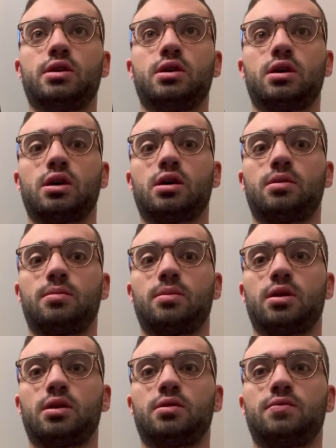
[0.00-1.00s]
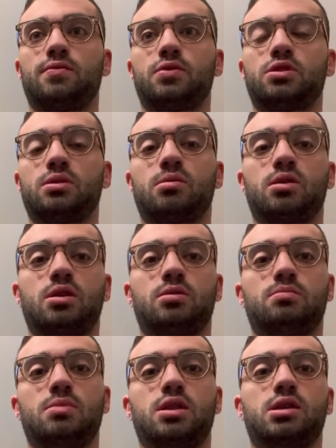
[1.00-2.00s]
And for someone that
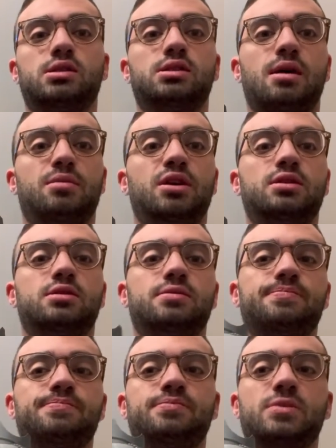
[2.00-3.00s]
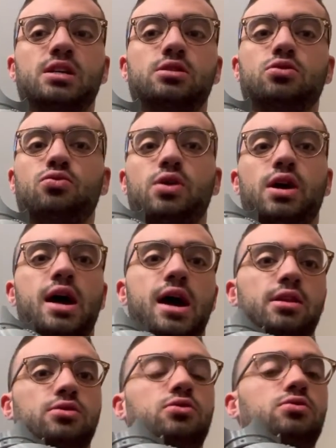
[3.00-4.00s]
made the semis, that's the right
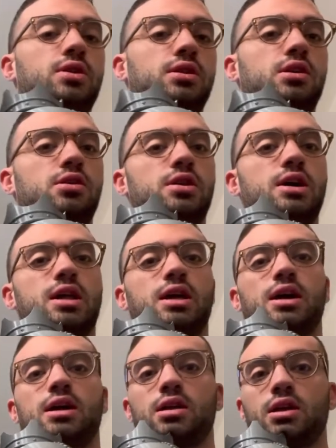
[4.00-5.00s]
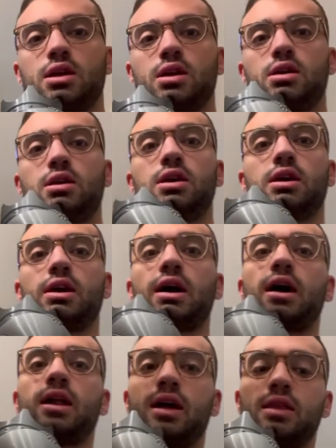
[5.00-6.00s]
attitude right there. You gotta
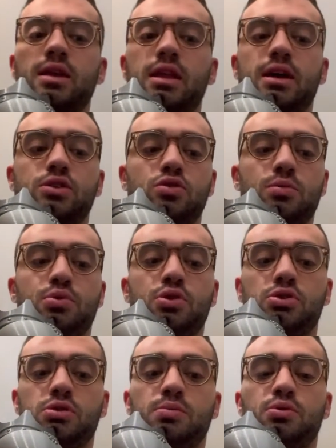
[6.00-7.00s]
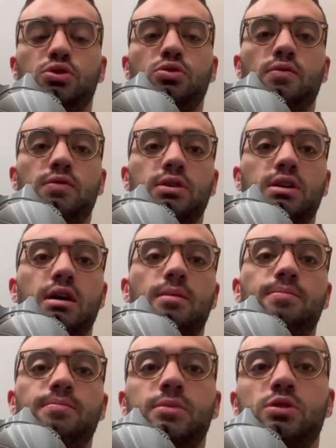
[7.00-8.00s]
get that extra push to put you over the
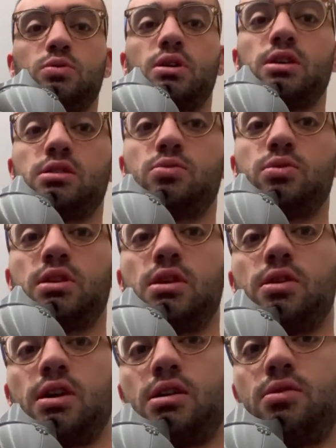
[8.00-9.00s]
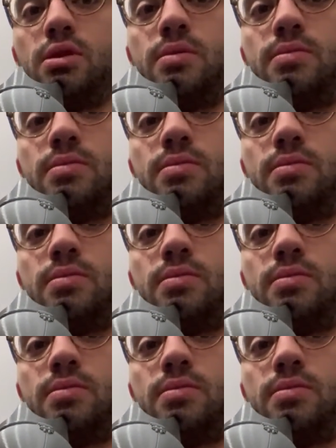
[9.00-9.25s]
top. That's what I did with Derrick Henry.